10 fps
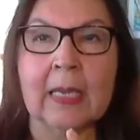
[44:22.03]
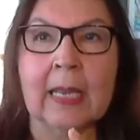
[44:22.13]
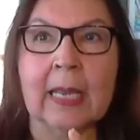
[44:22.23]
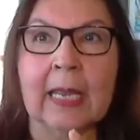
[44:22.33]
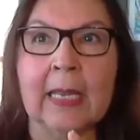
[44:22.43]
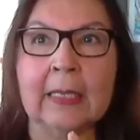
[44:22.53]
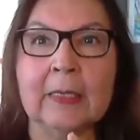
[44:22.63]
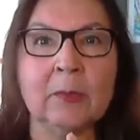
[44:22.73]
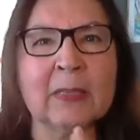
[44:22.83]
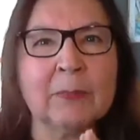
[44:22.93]
and
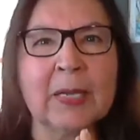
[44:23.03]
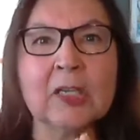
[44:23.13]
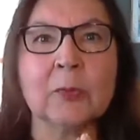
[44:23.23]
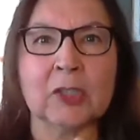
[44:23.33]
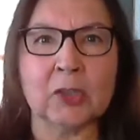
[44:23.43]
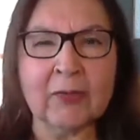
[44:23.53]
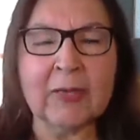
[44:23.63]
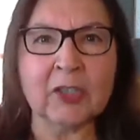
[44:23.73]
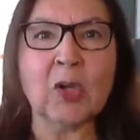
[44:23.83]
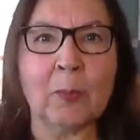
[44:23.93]
it wasn't punishment. So if you
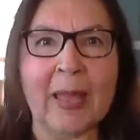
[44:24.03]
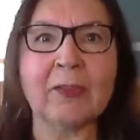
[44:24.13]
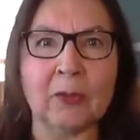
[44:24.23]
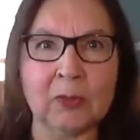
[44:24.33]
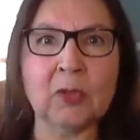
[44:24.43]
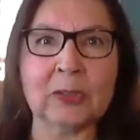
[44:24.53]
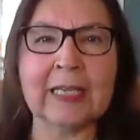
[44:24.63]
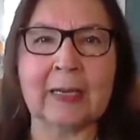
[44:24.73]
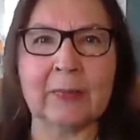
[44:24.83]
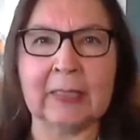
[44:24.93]
have to go bathroom, you could
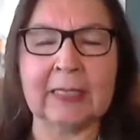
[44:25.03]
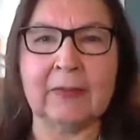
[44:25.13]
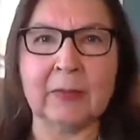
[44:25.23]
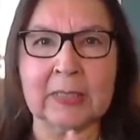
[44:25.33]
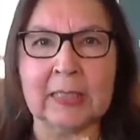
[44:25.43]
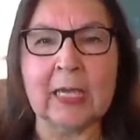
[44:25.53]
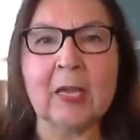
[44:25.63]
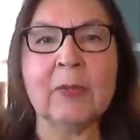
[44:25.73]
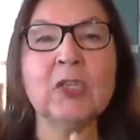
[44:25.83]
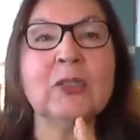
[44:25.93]
get up and leave. It wasn't like,
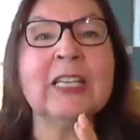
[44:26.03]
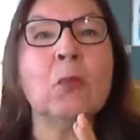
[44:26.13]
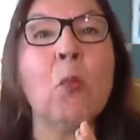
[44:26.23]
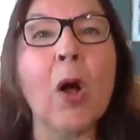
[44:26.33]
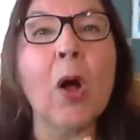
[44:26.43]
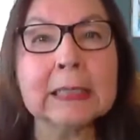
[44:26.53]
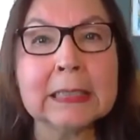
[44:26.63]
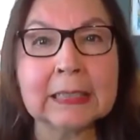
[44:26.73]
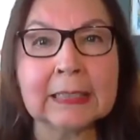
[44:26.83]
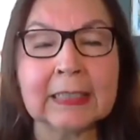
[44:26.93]
but you didn't want
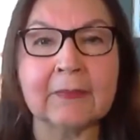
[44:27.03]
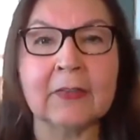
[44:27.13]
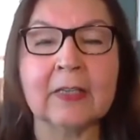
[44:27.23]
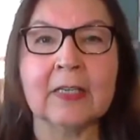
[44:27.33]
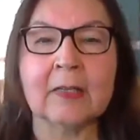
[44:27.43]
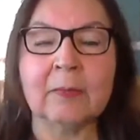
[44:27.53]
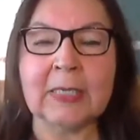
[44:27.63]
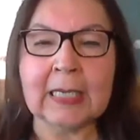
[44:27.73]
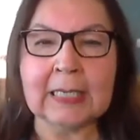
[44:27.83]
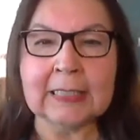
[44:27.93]
to leave,
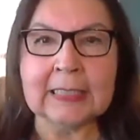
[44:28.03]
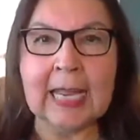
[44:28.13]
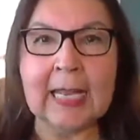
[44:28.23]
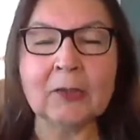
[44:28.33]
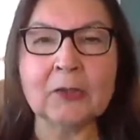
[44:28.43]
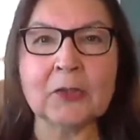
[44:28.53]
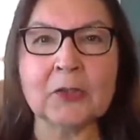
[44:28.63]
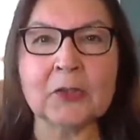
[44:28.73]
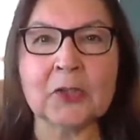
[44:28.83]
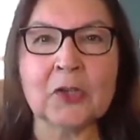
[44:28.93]
because the
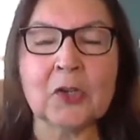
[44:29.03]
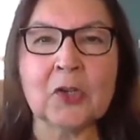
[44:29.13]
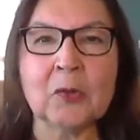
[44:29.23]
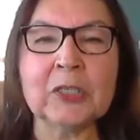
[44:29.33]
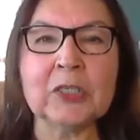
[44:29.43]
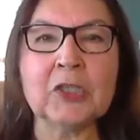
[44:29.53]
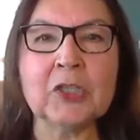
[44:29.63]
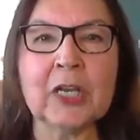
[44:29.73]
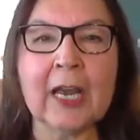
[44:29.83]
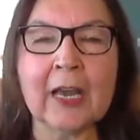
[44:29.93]
elders would
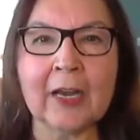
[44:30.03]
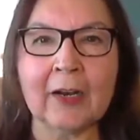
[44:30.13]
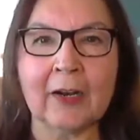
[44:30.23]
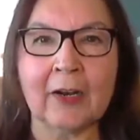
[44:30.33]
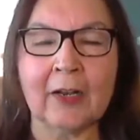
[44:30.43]
share